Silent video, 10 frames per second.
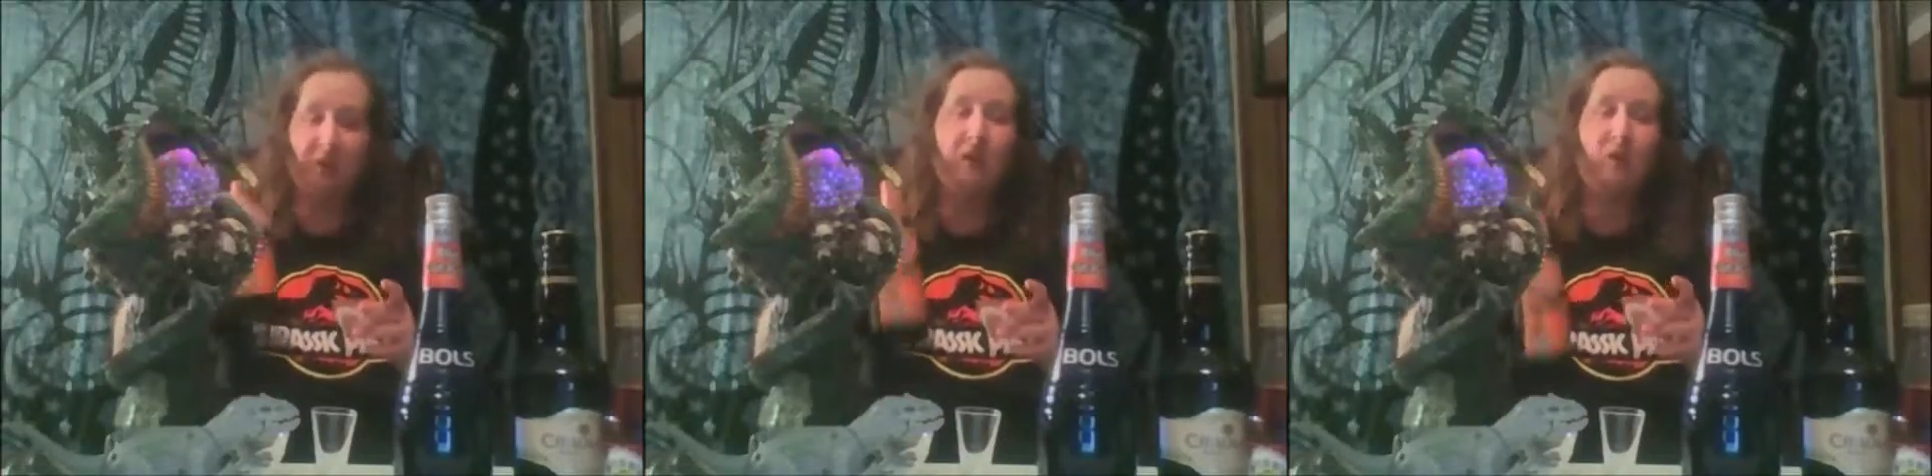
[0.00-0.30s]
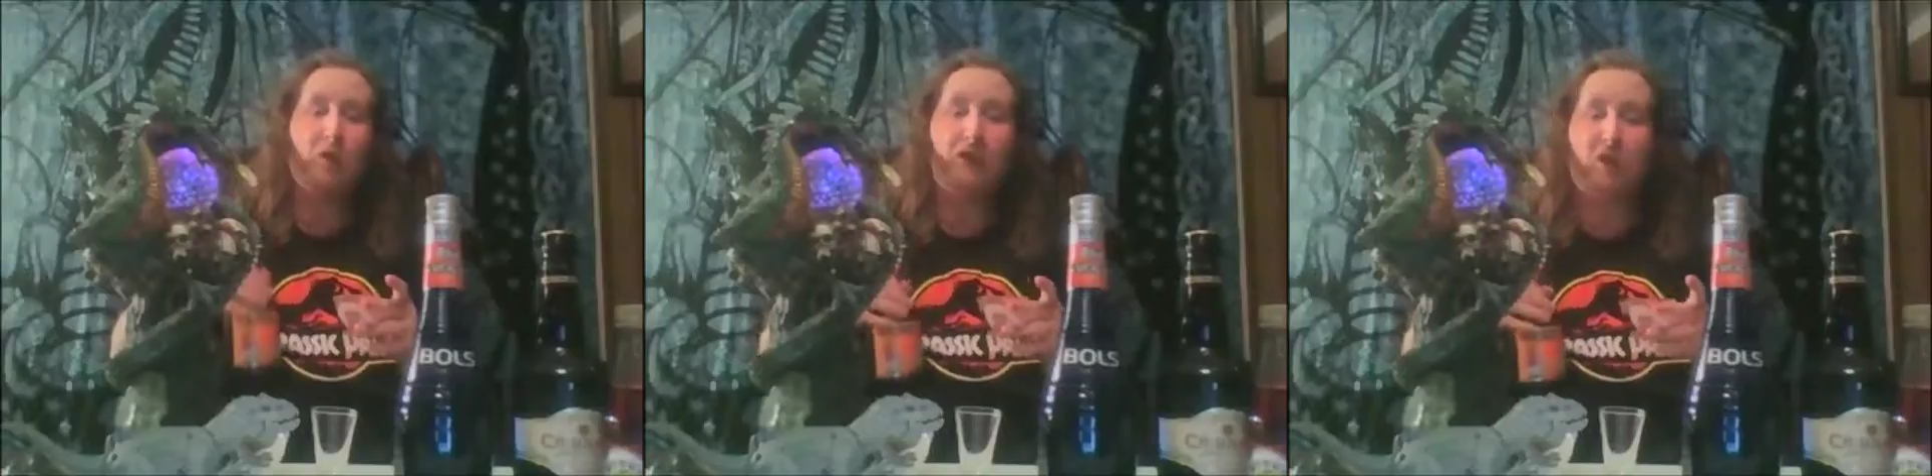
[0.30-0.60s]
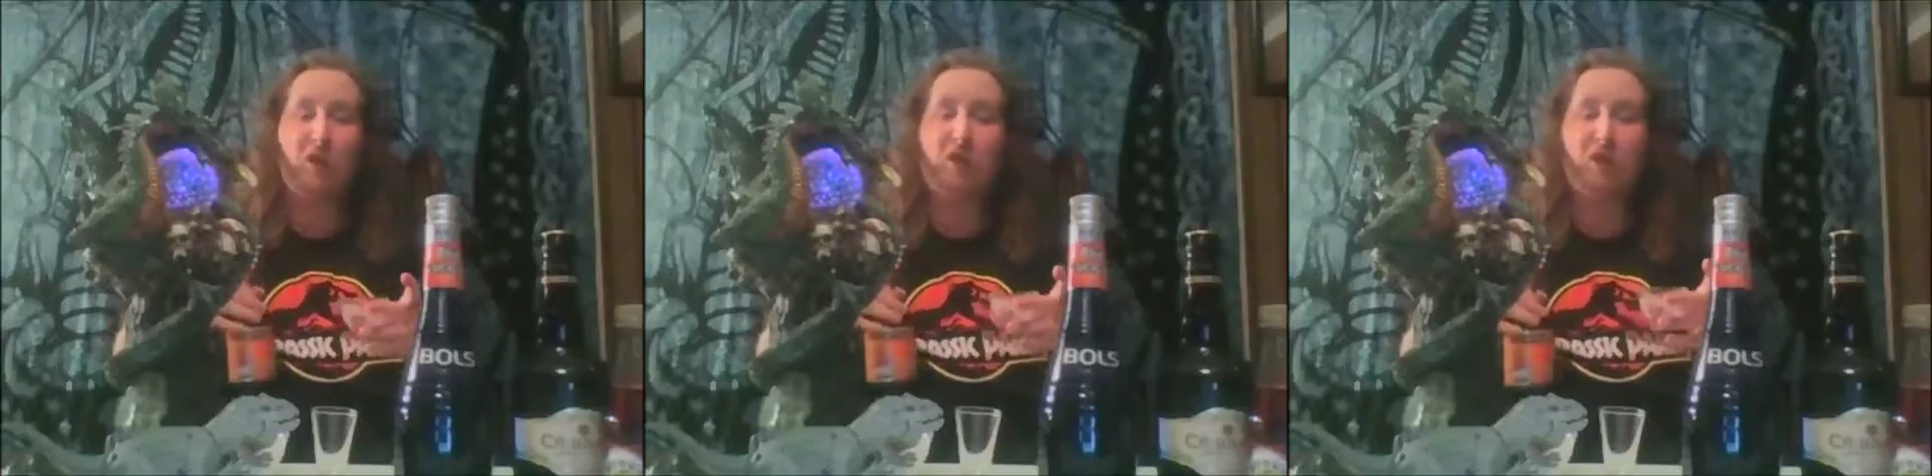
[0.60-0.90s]

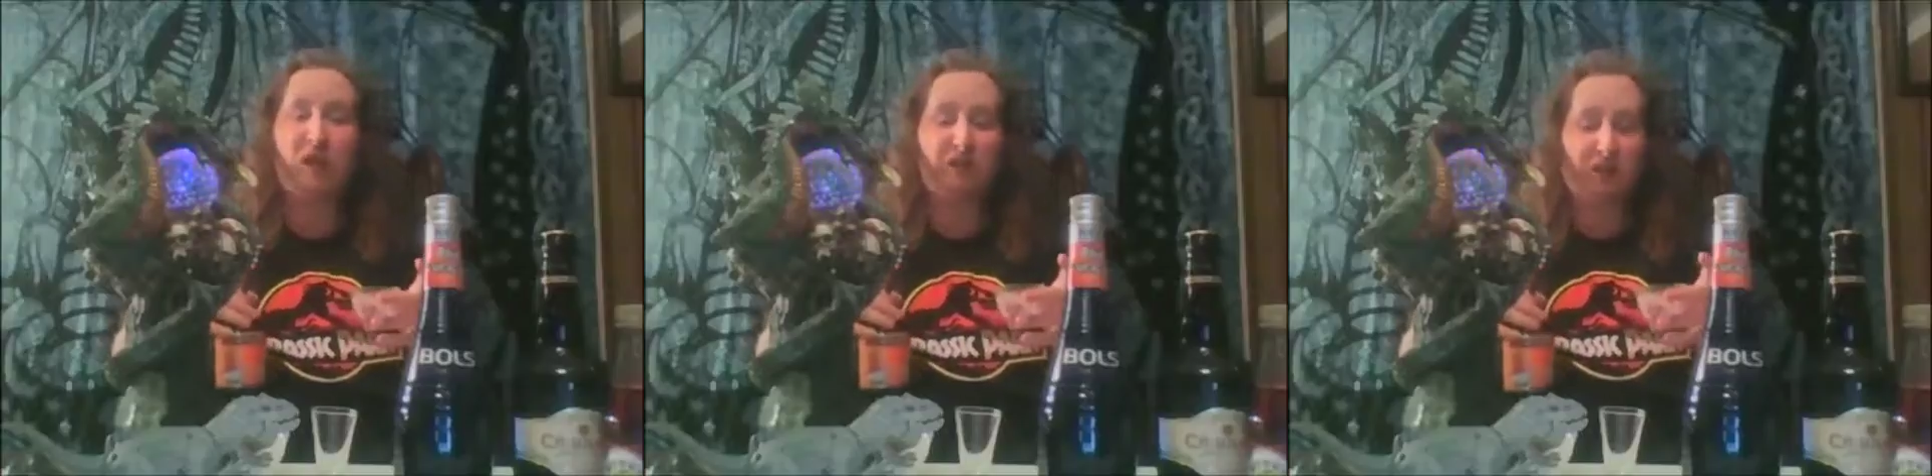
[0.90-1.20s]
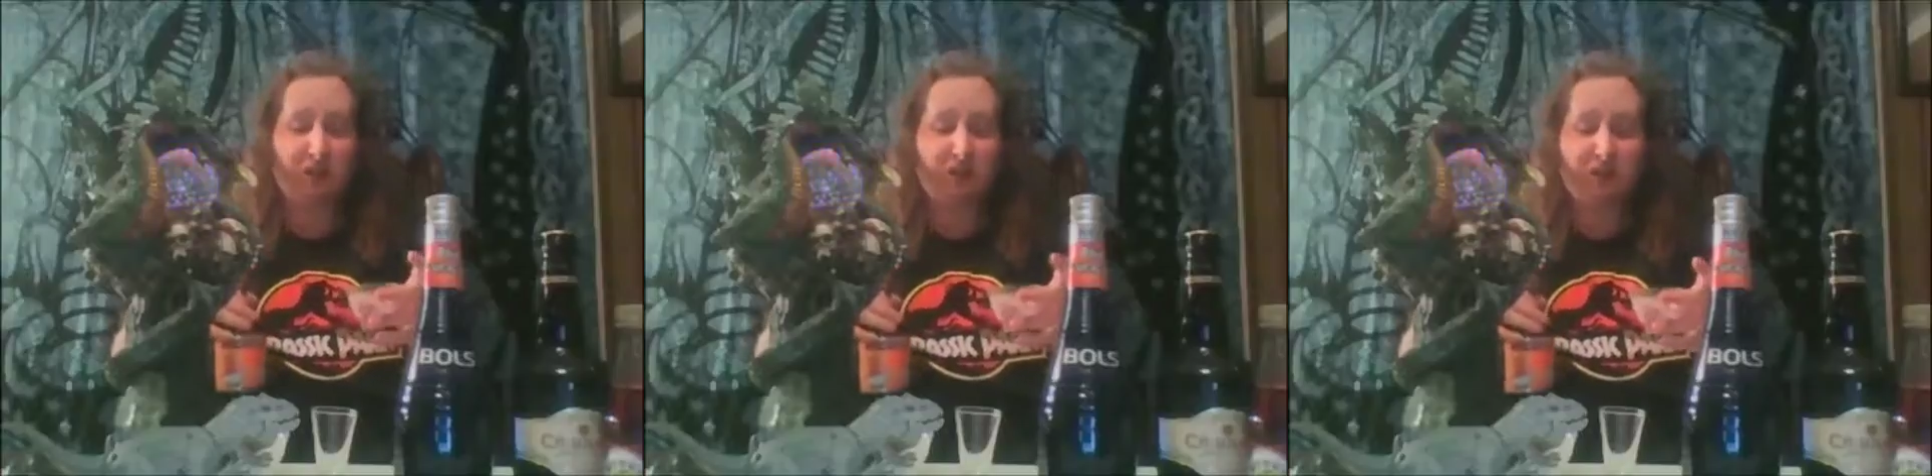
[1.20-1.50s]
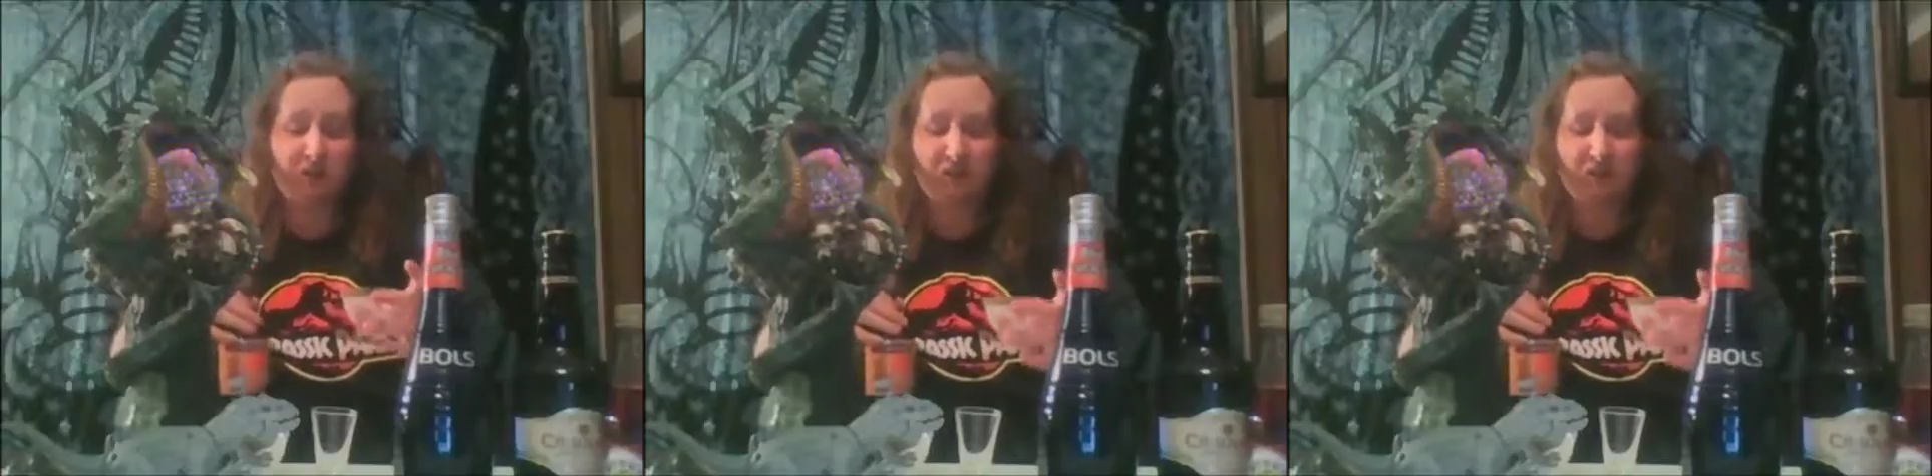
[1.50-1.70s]
3/4 of an ounce of